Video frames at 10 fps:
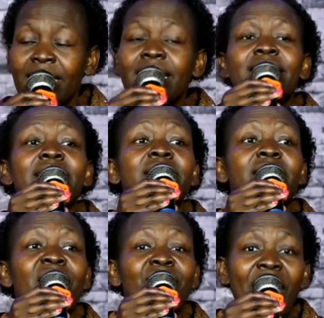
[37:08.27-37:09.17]
It is
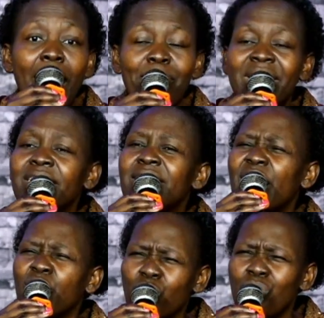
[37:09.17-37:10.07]
a verb. It's
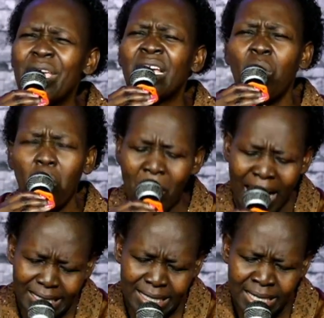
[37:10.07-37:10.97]
a doing
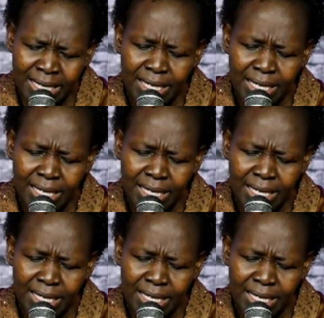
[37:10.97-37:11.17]
word.